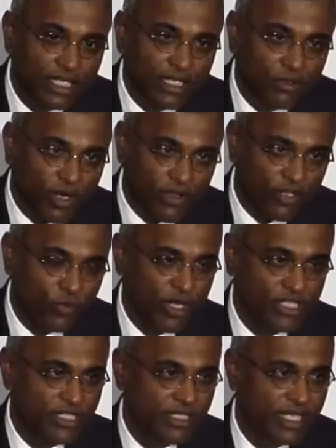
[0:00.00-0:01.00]
One of the
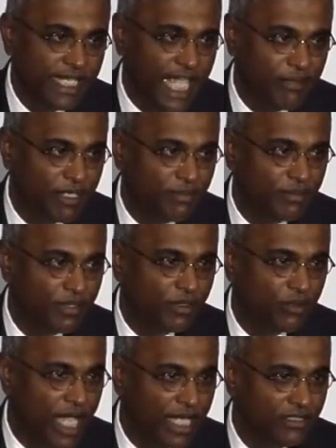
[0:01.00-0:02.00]
questions that came up
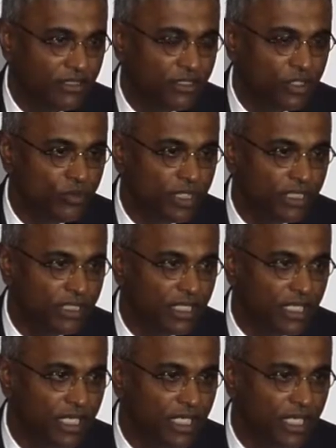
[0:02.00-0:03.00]
had to do with
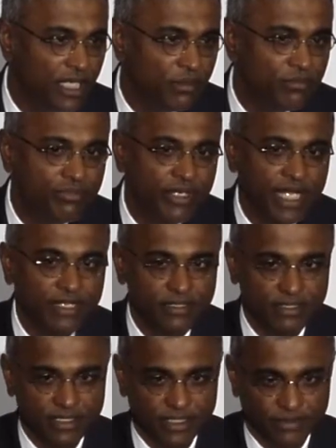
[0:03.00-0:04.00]

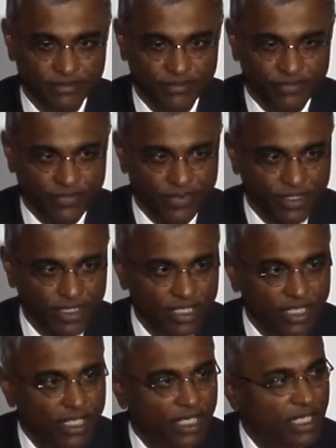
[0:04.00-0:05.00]
pregnancy.
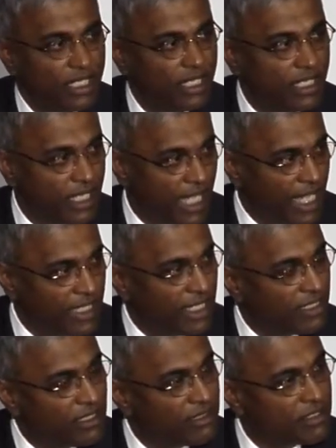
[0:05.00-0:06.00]
Can
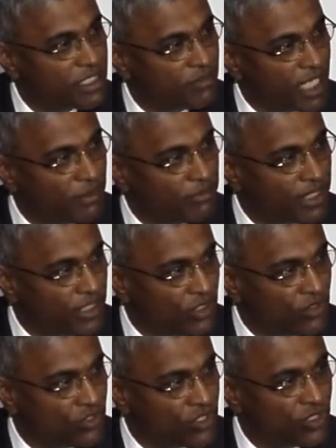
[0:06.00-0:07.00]
eculizumab be
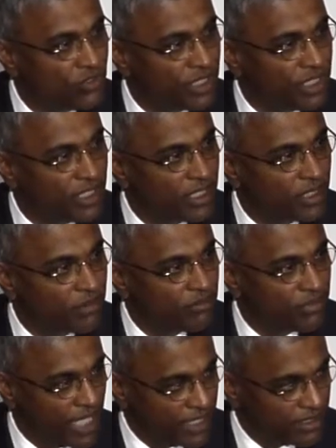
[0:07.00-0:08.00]
used during
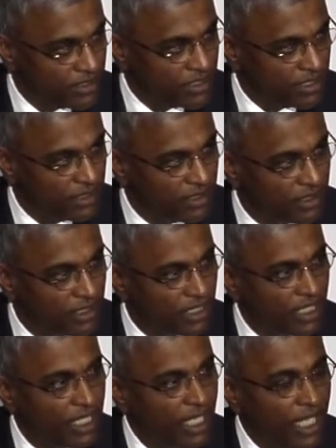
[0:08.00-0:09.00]
pregnancy?
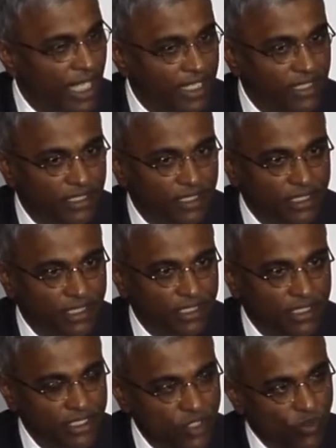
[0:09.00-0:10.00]
And
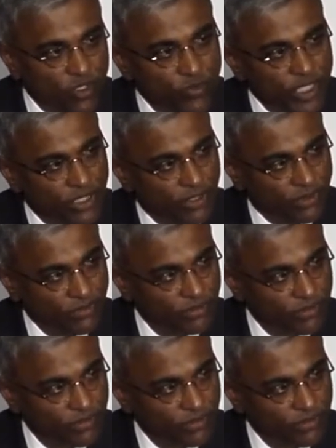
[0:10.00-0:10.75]
here's what we know.